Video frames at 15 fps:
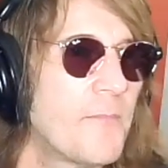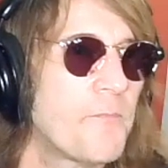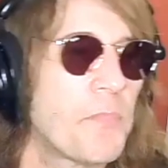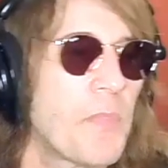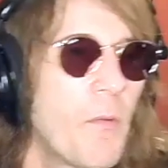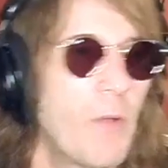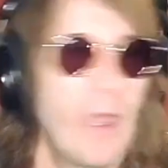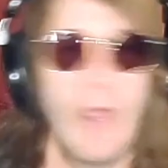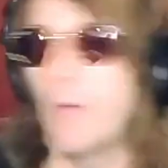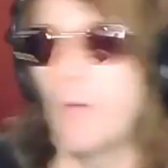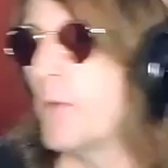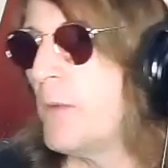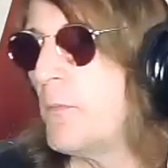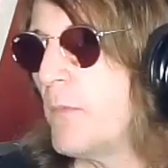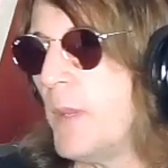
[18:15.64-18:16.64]
Well,
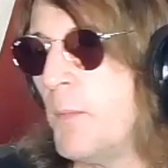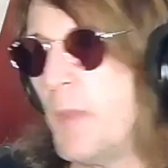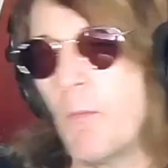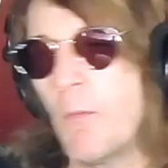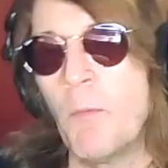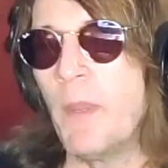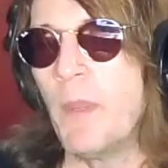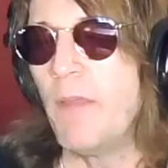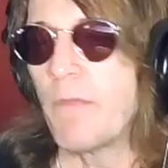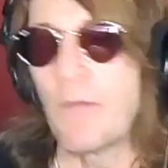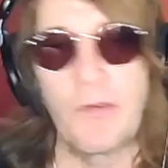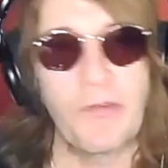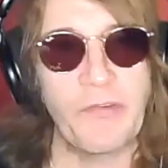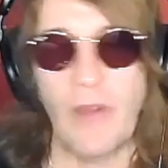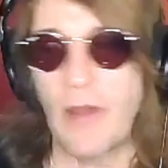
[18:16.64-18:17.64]
when we
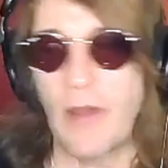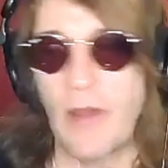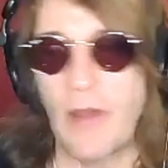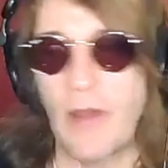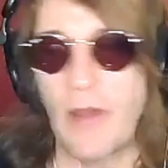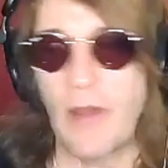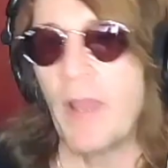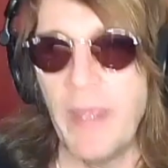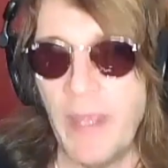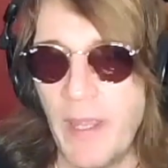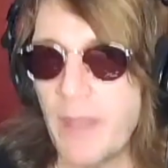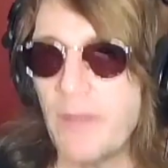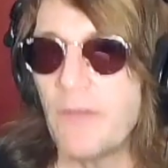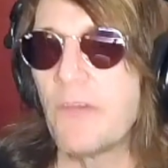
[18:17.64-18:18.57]
first started playing and